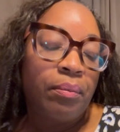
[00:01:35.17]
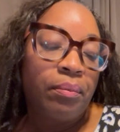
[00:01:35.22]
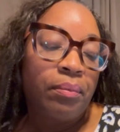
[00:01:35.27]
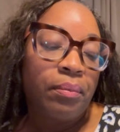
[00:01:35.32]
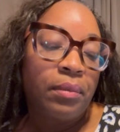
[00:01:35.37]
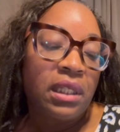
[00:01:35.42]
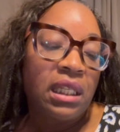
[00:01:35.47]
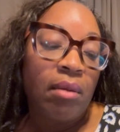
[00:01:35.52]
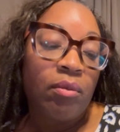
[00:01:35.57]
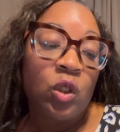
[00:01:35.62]

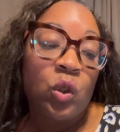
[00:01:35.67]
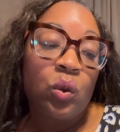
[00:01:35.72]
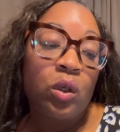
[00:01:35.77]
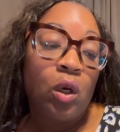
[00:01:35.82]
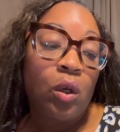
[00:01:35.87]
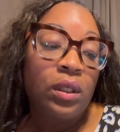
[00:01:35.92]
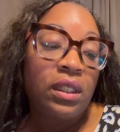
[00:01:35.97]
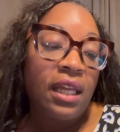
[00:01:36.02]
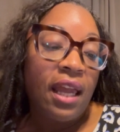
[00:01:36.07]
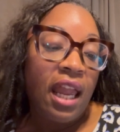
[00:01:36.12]
some
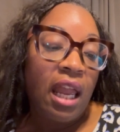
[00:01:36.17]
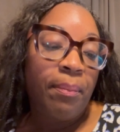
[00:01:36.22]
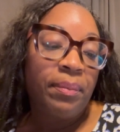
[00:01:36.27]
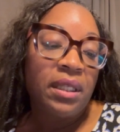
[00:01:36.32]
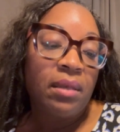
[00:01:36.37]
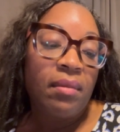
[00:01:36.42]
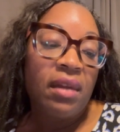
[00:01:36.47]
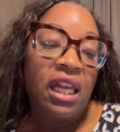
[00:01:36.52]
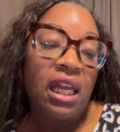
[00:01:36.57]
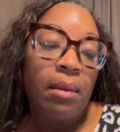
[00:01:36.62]
twill tape,
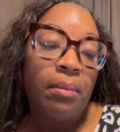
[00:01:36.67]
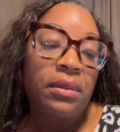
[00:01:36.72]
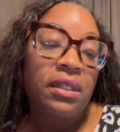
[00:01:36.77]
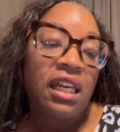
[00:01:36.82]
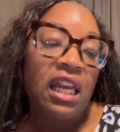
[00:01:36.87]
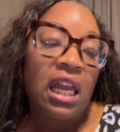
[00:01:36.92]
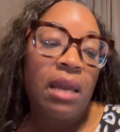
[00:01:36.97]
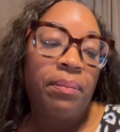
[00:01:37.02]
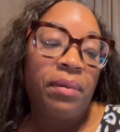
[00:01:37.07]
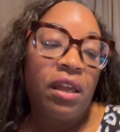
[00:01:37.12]
some hem
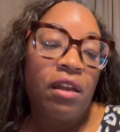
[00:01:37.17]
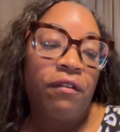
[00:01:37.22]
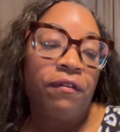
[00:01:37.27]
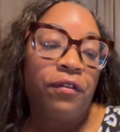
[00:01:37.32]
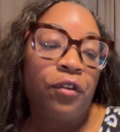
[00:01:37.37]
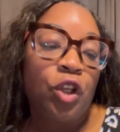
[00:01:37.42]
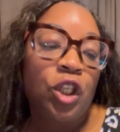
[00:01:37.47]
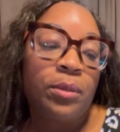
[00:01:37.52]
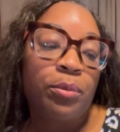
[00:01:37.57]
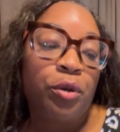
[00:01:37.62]
tape, and
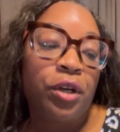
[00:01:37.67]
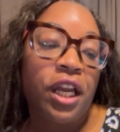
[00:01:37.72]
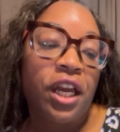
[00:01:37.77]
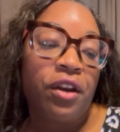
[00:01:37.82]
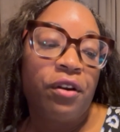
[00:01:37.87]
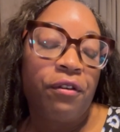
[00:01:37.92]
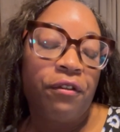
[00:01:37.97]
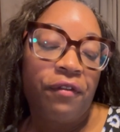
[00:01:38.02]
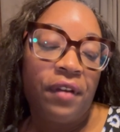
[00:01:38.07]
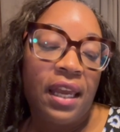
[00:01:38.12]
fusible
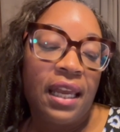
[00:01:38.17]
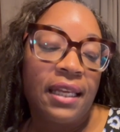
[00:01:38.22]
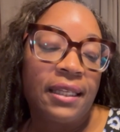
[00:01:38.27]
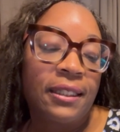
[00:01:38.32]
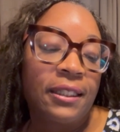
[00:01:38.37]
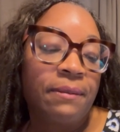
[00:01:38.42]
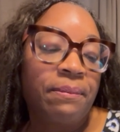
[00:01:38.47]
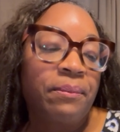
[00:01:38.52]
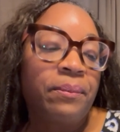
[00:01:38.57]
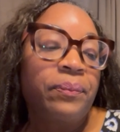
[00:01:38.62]

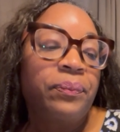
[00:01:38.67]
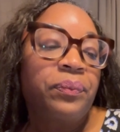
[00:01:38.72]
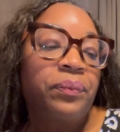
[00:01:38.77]
interface.